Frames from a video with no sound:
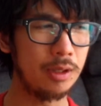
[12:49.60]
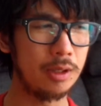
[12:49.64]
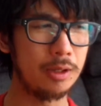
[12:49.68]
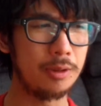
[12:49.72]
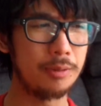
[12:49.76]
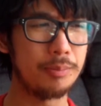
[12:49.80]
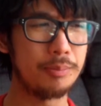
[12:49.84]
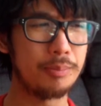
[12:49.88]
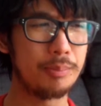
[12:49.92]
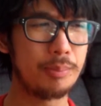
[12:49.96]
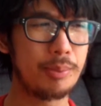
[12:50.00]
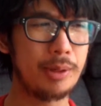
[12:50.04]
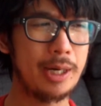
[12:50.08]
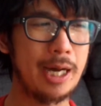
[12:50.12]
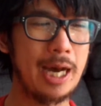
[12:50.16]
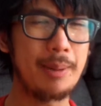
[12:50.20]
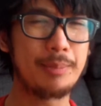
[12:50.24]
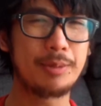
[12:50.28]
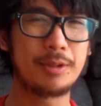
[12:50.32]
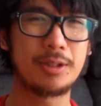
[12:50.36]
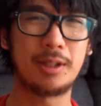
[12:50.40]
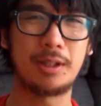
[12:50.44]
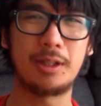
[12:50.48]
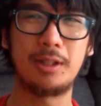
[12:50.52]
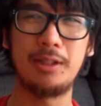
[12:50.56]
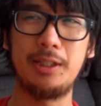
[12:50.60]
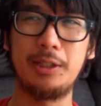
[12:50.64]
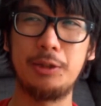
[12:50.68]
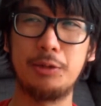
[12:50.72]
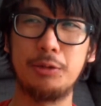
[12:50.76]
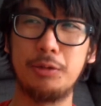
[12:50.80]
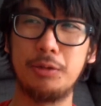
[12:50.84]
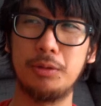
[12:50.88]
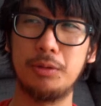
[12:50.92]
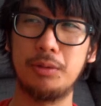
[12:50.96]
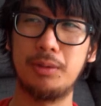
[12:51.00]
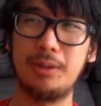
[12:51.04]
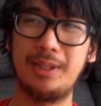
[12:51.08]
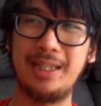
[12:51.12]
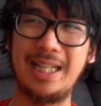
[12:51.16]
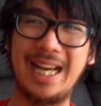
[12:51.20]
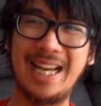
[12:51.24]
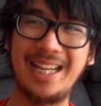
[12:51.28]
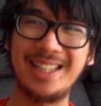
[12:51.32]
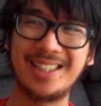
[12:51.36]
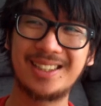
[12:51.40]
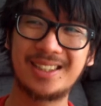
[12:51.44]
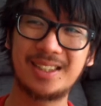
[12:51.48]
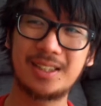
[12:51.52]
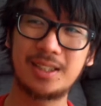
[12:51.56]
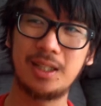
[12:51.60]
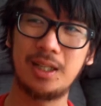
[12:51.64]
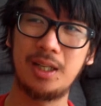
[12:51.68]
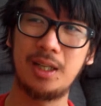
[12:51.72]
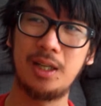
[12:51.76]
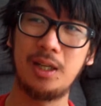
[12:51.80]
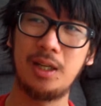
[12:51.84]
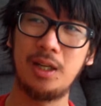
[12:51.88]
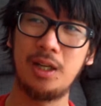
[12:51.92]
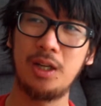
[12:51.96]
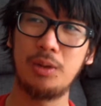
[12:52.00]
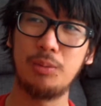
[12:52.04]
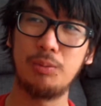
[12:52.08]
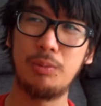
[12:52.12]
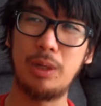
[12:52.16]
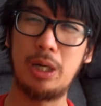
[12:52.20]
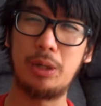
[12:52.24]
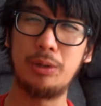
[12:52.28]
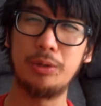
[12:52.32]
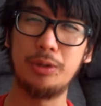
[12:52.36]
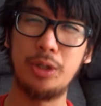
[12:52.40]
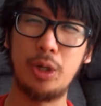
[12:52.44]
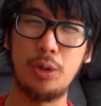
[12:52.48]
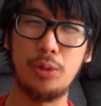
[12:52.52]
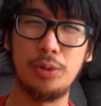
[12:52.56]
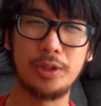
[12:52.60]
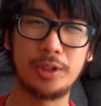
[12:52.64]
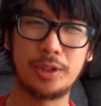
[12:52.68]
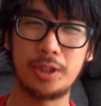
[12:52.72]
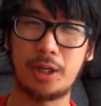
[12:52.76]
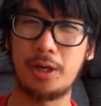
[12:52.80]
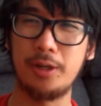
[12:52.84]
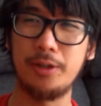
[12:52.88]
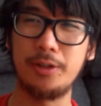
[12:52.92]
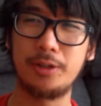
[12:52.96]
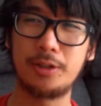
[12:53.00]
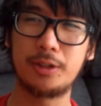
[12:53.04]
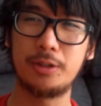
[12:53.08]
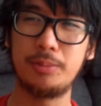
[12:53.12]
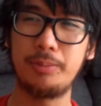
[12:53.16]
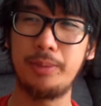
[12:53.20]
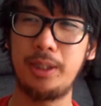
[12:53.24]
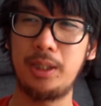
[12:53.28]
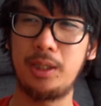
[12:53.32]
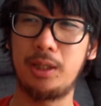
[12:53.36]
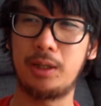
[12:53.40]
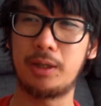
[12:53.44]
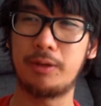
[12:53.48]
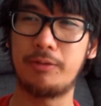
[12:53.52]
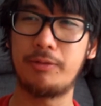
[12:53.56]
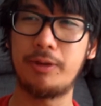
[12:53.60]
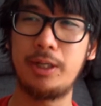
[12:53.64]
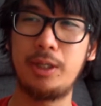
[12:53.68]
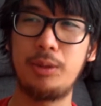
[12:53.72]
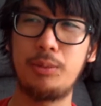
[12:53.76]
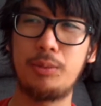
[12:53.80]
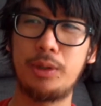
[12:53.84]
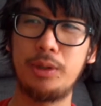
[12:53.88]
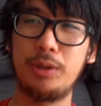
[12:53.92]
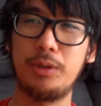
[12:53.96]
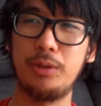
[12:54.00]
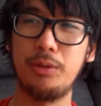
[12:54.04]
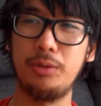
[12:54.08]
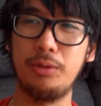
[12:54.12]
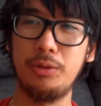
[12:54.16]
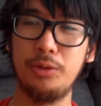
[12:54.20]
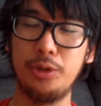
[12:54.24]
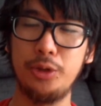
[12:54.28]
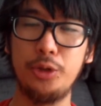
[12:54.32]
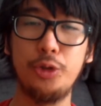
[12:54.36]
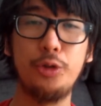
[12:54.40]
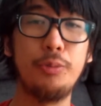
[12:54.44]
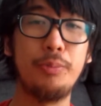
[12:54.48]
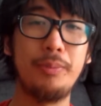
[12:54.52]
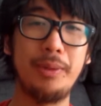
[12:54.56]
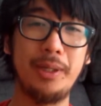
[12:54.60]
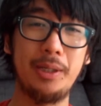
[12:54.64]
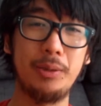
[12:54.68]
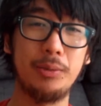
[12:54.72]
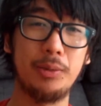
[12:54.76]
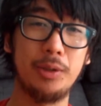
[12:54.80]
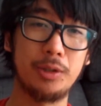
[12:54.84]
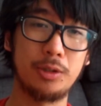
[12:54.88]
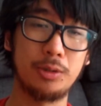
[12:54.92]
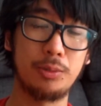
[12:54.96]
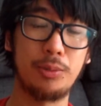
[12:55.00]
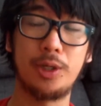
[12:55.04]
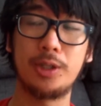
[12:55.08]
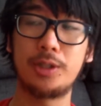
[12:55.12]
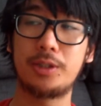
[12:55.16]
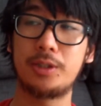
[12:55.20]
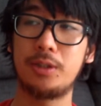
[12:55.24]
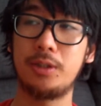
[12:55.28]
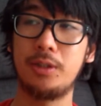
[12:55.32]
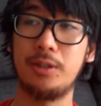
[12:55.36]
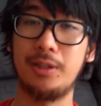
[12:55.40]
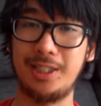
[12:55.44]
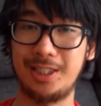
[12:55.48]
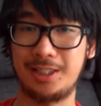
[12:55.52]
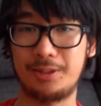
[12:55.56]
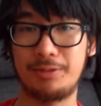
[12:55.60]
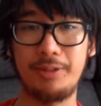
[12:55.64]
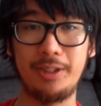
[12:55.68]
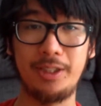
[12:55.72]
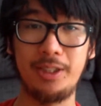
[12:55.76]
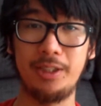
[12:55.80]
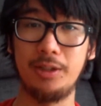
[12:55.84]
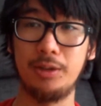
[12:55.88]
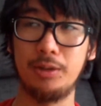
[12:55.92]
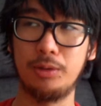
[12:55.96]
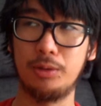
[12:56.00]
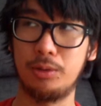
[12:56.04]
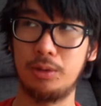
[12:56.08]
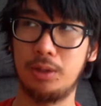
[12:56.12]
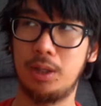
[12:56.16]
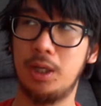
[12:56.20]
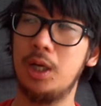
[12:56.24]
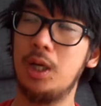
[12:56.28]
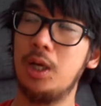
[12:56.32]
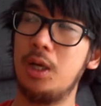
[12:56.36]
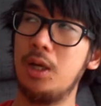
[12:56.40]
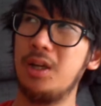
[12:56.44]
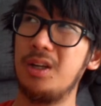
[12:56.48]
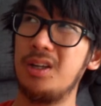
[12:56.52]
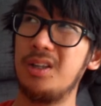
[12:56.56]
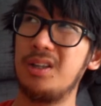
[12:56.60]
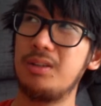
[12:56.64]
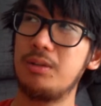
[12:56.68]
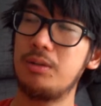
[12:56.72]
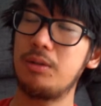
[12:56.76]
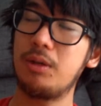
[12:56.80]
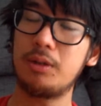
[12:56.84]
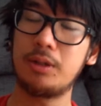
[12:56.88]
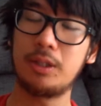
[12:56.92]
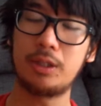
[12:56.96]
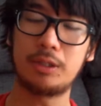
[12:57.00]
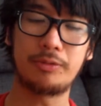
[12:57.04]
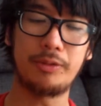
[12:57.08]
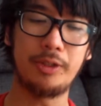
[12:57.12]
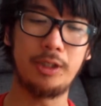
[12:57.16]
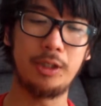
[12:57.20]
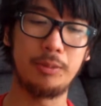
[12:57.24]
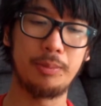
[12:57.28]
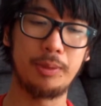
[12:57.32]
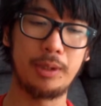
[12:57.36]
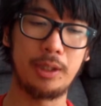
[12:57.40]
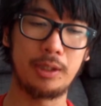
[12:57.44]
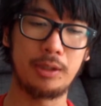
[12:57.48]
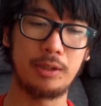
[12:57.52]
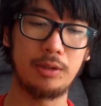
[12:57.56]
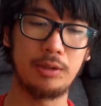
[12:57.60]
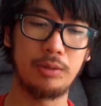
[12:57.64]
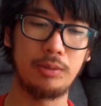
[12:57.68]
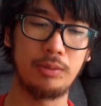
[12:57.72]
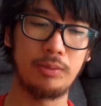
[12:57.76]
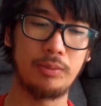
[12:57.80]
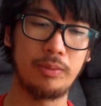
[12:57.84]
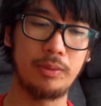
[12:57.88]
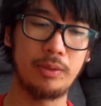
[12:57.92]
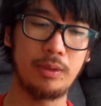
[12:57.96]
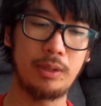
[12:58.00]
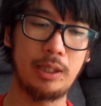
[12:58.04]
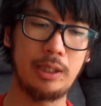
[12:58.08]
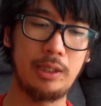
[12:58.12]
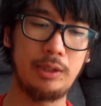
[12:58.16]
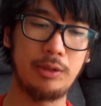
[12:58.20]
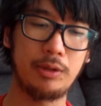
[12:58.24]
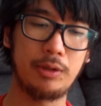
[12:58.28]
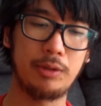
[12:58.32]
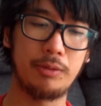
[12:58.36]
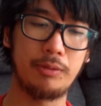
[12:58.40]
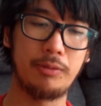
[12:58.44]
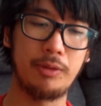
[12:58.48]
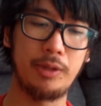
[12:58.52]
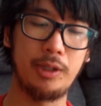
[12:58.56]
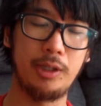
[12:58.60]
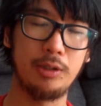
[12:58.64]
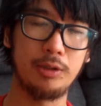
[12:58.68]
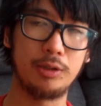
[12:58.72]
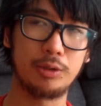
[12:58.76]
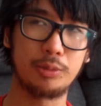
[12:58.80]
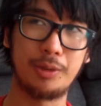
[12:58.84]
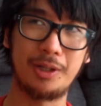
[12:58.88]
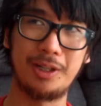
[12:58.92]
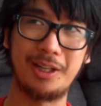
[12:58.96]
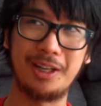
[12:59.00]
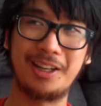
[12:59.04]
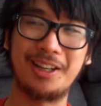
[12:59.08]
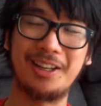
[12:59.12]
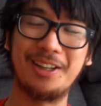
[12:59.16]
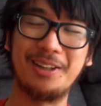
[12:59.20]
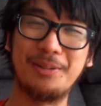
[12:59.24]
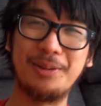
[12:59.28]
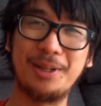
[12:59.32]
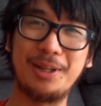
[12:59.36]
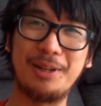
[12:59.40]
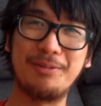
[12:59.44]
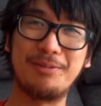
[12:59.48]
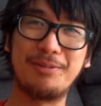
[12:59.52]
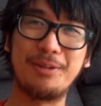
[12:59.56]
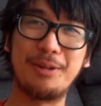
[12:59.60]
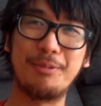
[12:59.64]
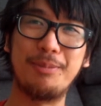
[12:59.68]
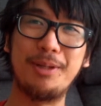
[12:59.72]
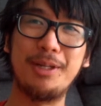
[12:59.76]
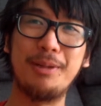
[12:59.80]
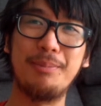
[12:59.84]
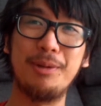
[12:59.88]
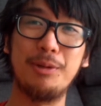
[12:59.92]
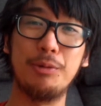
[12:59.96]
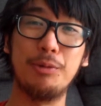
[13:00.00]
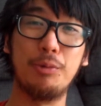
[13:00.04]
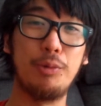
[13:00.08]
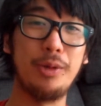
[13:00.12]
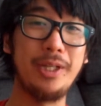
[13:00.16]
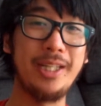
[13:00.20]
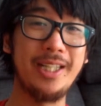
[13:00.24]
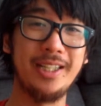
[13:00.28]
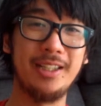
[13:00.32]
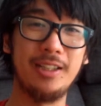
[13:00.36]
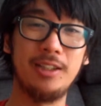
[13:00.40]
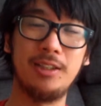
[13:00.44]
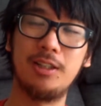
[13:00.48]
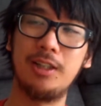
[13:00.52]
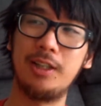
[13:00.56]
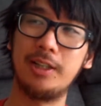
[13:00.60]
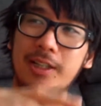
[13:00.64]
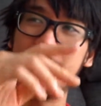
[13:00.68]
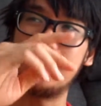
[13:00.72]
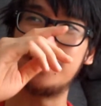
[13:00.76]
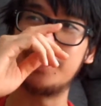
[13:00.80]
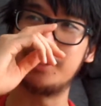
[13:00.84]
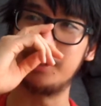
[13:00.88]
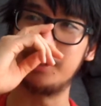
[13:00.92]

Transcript: Like perhaps like a little less well-known sides to me. Like if anyone who knew me were to watch this video, or not this video, but like any other videos when like when I've been a bit weird, like